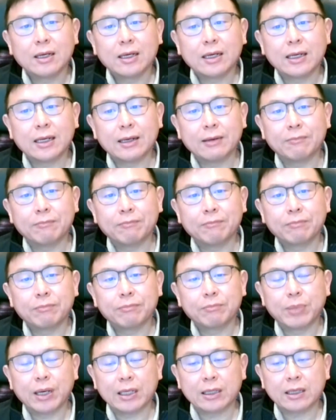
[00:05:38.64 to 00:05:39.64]

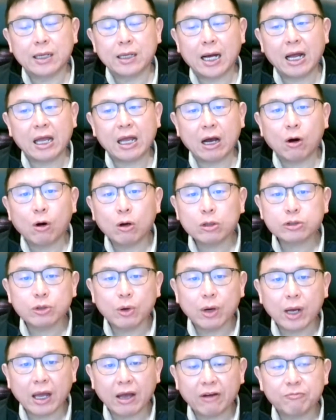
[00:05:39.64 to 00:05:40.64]
But I
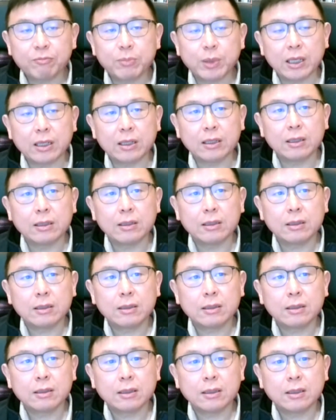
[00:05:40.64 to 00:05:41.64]
also have been
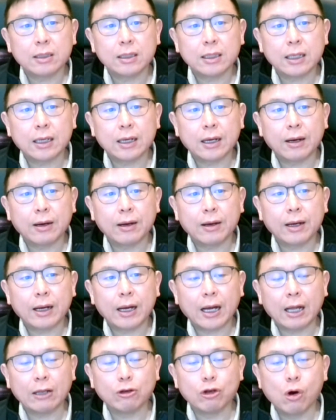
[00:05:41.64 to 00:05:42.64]

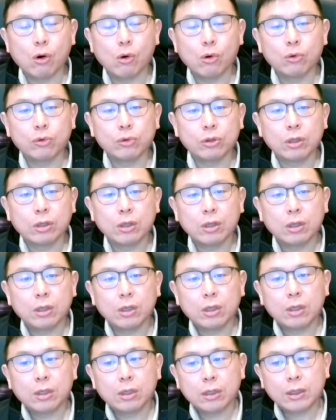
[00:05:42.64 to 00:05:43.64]
a known
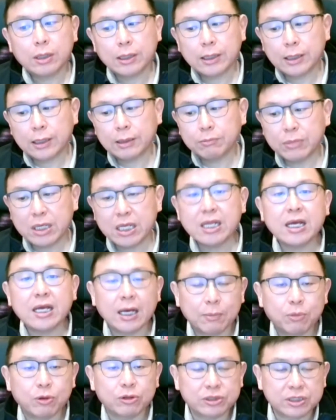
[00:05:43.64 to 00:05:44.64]

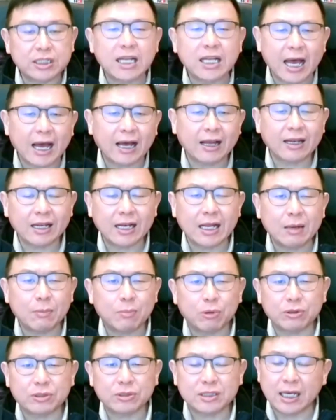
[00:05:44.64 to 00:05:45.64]
media personality
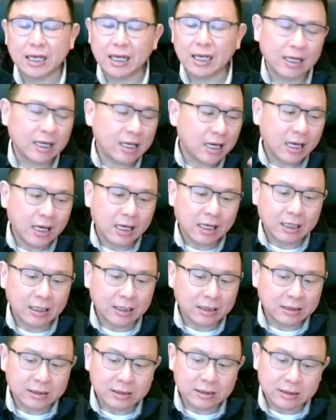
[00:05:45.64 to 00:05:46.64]
per se,
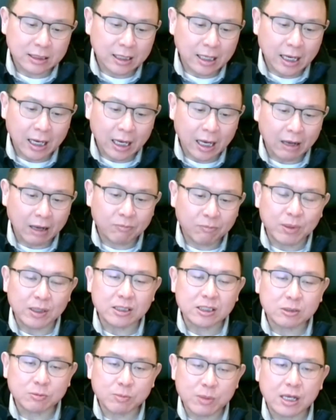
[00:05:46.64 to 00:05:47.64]
because I've
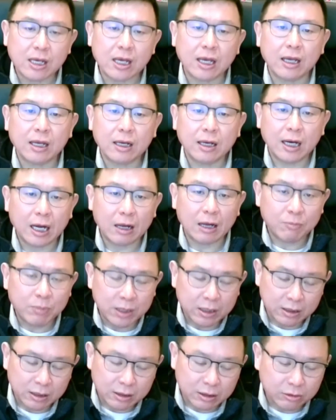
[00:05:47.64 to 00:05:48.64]
been speaking, I've
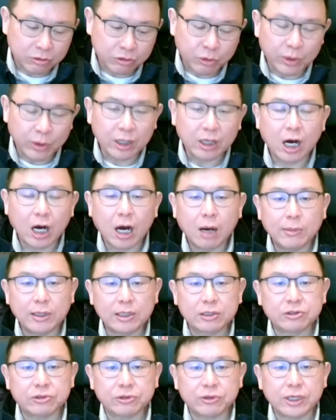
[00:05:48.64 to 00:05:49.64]
been doing
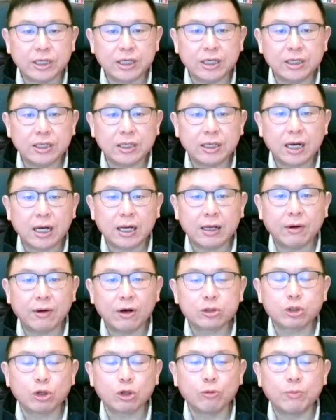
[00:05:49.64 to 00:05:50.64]
commentary, I
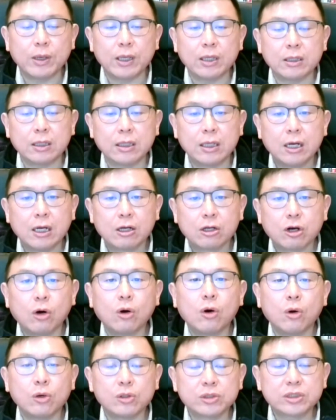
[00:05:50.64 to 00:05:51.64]
also been
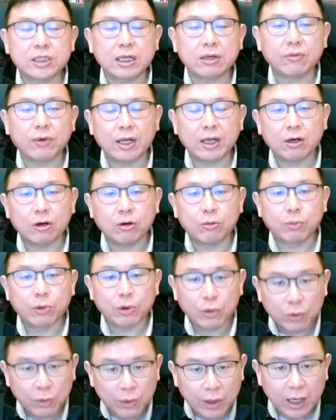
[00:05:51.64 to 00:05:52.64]
co-hosting radio
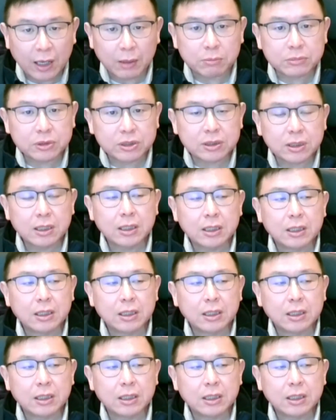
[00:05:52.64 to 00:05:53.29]
programs